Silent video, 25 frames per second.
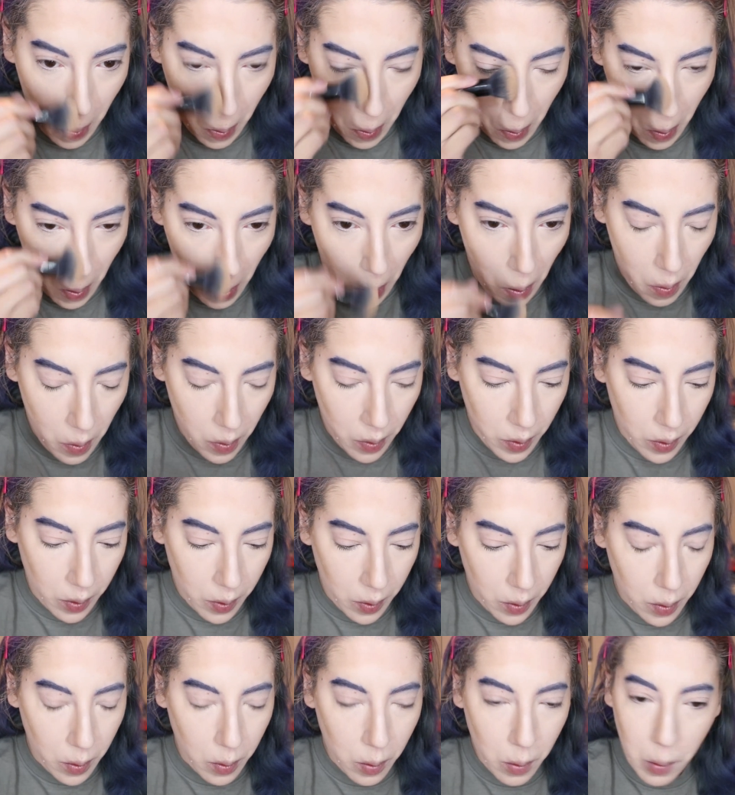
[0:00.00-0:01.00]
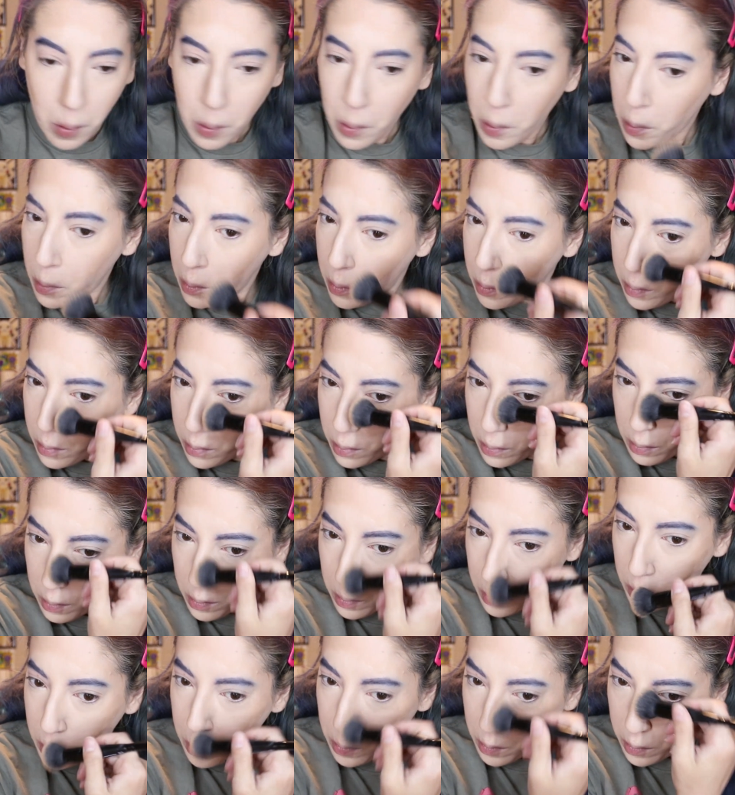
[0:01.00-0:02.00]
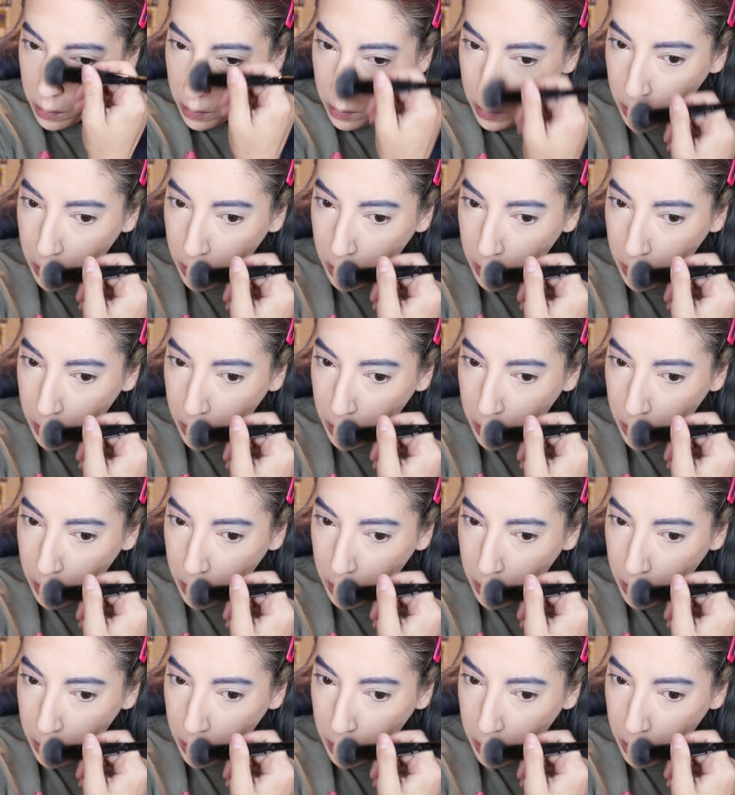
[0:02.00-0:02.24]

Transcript: I just, I just really like this.